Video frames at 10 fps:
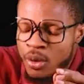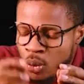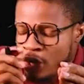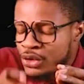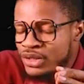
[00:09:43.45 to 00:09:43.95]

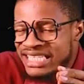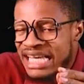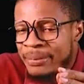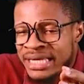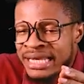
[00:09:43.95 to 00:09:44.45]
What do you
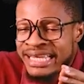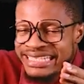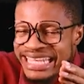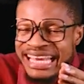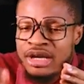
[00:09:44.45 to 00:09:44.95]
determine?
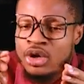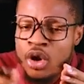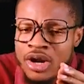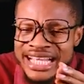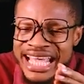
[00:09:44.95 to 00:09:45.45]
The
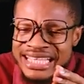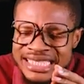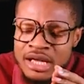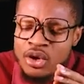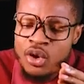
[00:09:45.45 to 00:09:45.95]

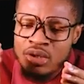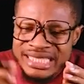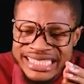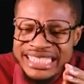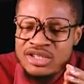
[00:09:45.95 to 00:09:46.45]
longest
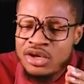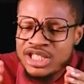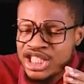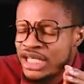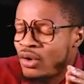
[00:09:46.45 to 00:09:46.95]
continuous
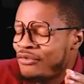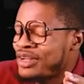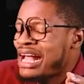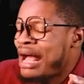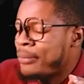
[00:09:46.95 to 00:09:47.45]
chain
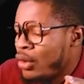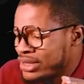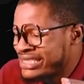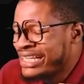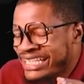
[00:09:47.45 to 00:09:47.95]
of
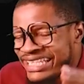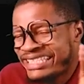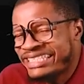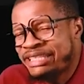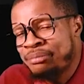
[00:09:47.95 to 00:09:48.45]
carbon
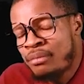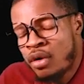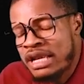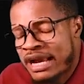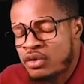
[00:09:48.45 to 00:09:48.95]
in the
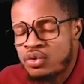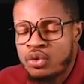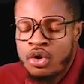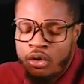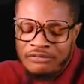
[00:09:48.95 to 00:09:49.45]
molecule
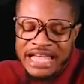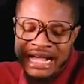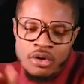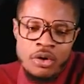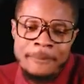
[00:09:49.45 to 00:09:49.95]
of
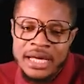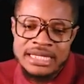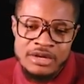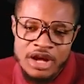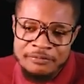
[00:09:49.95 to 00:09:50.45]
that compound
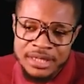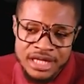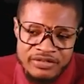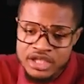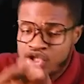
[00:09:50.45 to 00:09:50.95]
that you have been
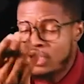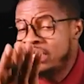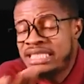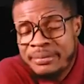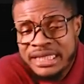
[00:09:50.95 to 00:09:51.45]
given. Just
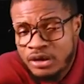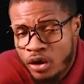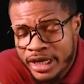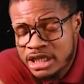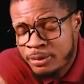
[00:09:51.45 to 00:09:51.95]
determine the
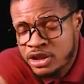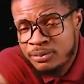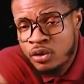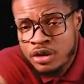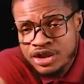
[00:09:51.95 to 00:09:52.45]
longest
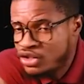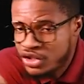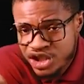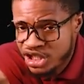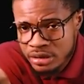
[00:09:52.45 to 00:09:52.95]
possible
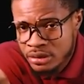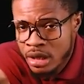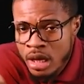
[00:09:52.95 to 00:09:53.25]
continuous chain.